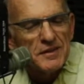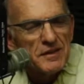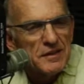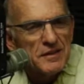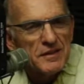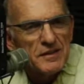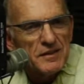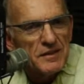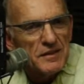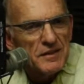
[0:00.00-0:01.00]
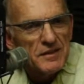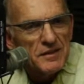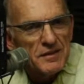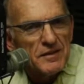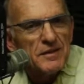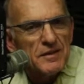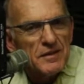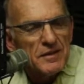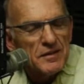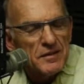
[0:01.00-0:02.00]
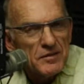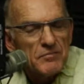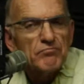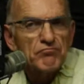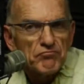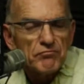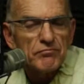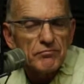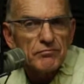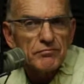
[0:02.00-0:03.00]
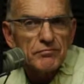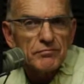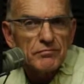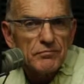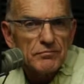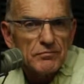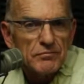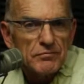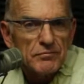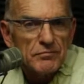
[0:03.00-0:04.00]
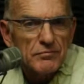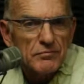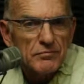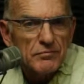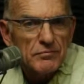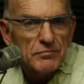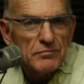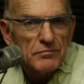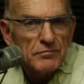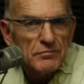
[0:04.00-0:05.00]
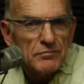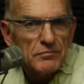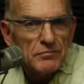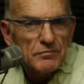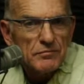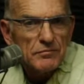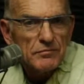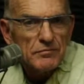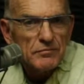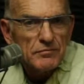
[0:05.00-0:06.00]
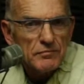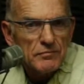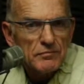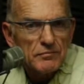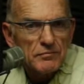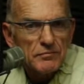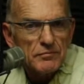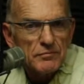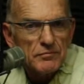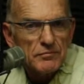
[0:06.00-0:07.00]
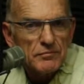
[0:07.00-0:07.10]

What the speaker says: The person shown says nothing.